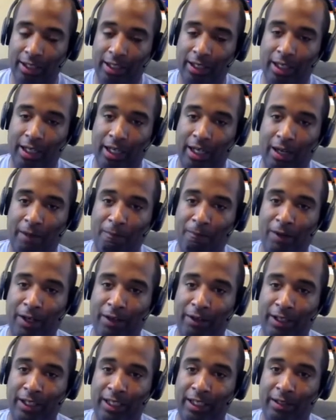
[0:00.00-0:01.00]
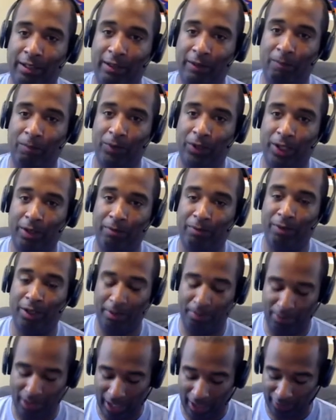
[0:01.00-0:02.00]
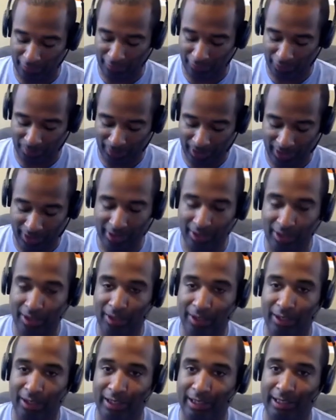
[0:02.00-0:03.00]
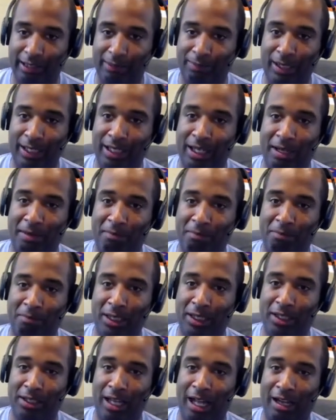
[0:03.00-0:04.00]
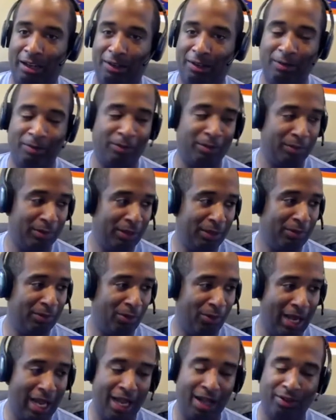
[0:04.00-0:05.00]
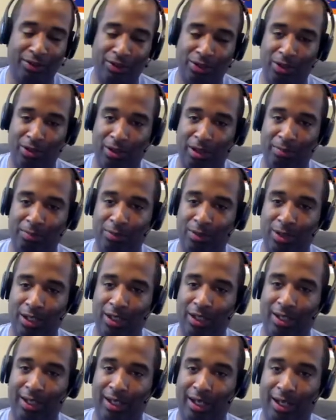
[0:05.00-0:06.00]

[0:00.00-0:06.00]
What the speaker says: I'm very I'm very proud of you, man. It may not mean a lot coming from me, but wow, I'm